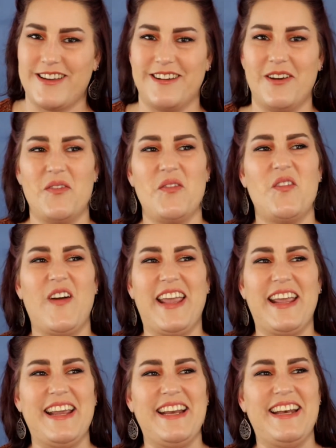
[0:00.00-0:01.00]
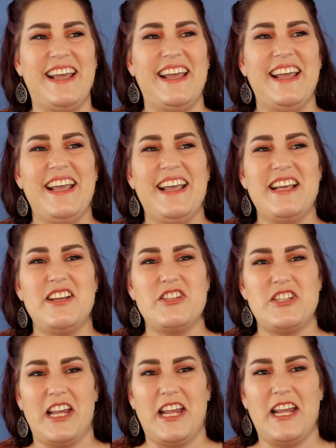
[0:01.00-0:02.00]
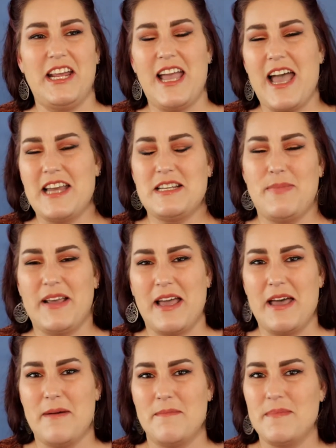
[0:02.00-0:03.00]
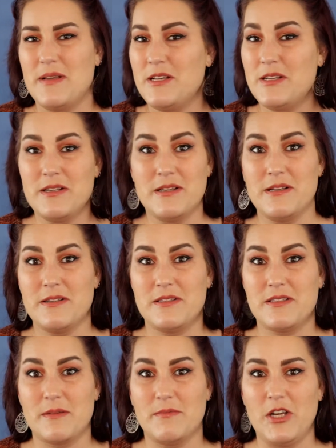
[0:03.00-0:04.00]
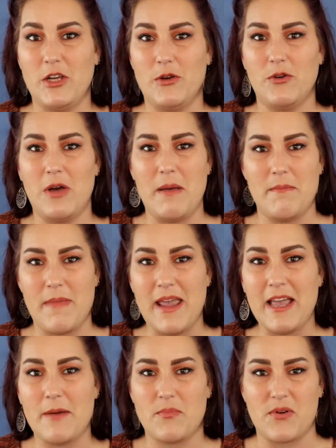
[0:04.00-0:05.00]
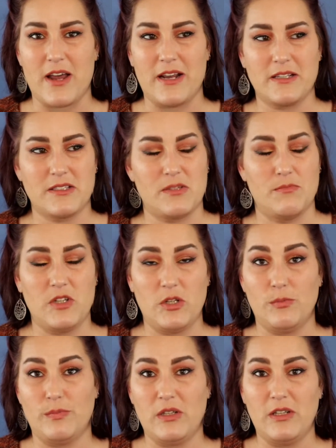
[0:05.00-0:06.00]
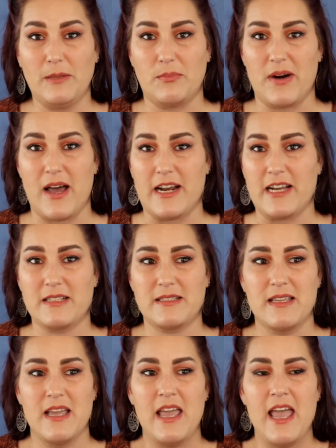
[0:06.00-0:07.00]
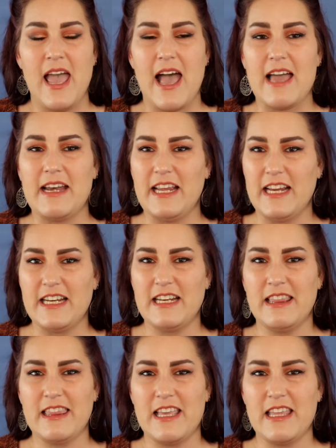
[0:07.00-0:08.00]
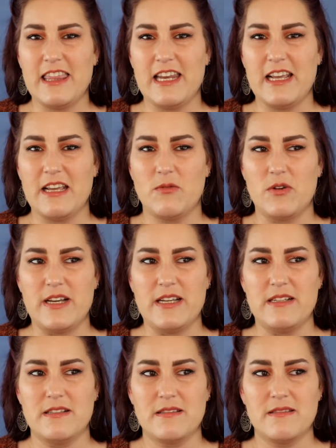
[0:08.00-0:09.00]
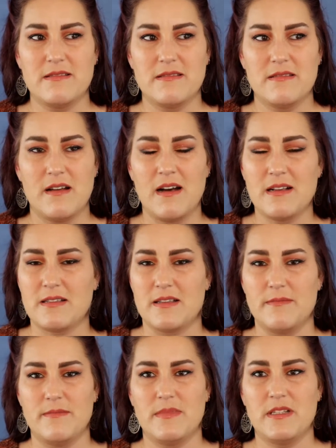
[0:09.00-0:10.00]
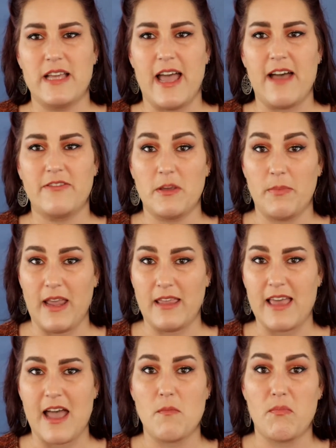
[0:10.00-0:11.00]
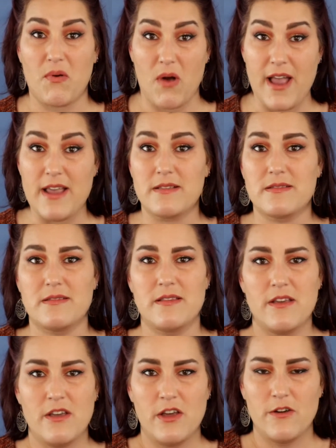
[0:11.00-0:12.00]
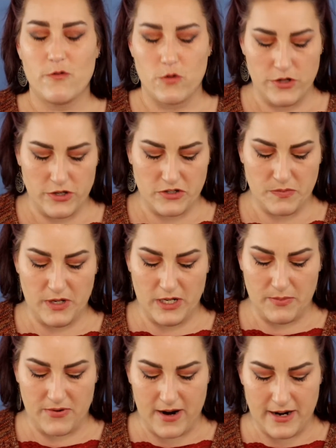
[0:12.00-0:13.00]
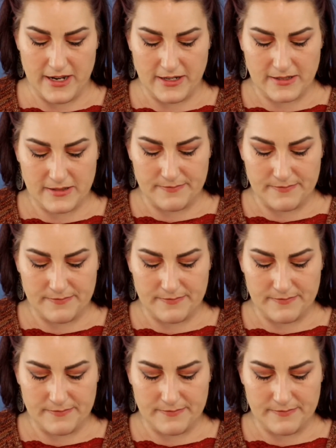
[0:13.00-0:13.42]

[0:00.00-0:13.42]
when she had to pick up some new makeup products, some new beauty products, and he didn't think that it was awesome to have to pay that price for those beauty products.